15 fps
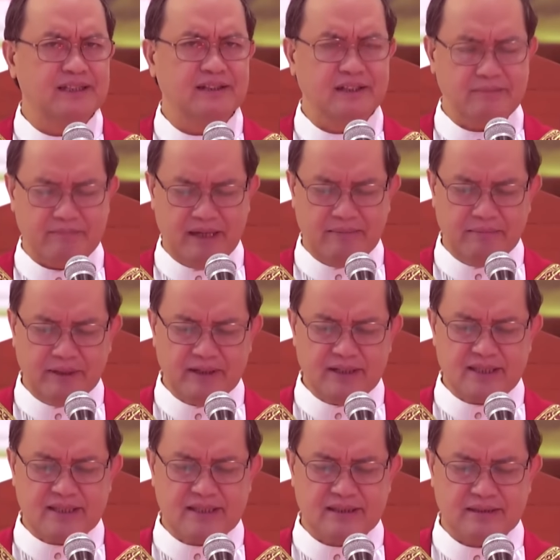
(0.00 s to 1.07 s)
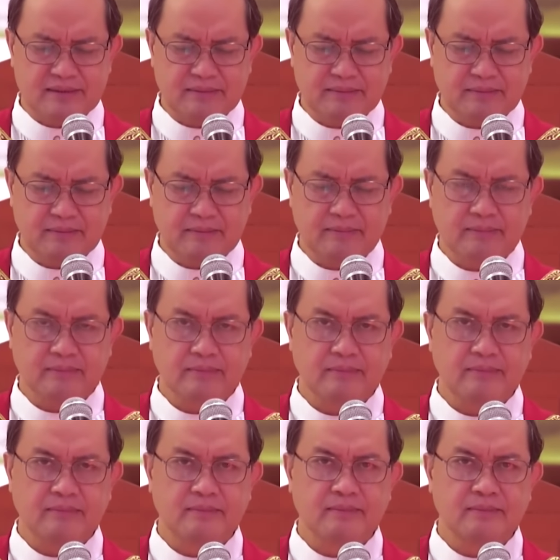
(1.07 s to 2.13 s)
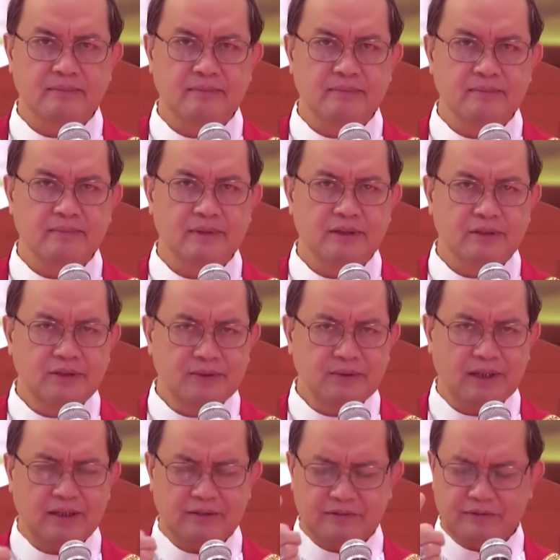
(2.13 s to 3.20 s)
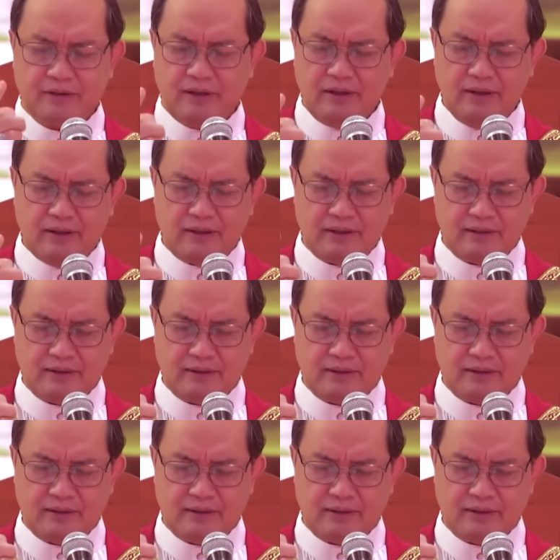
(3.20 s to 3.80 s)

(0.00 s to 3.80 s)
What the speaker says: remembers? You are wrong.